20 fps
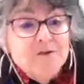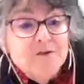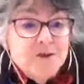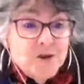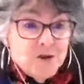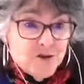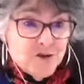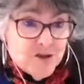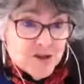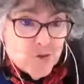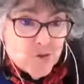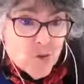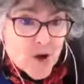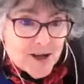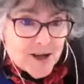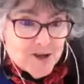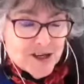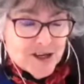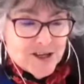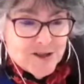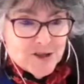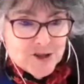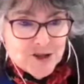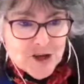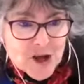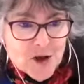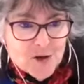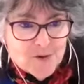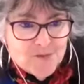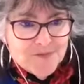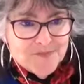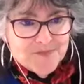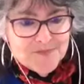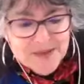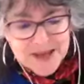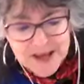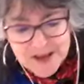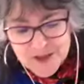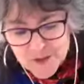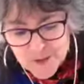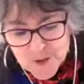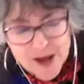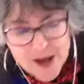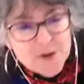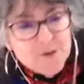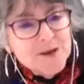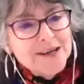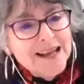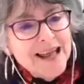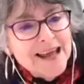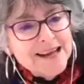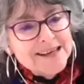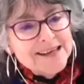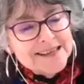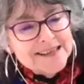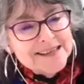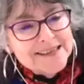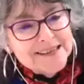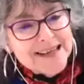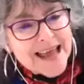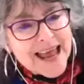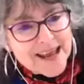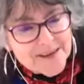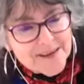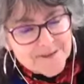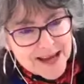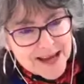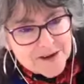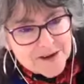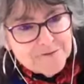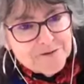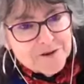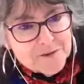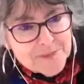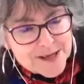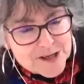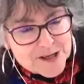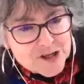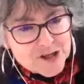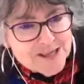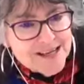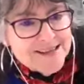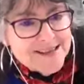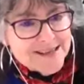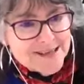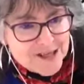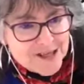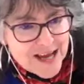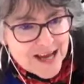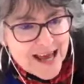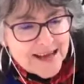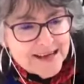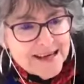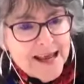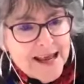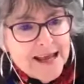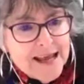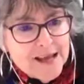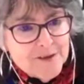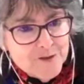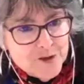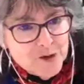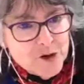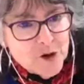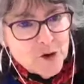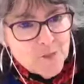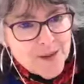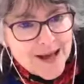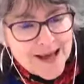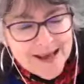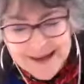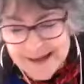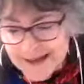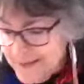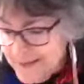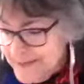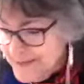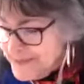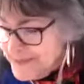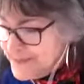if you're just watching the show. Either way, we'd like to have that information in the chat if you don't mind.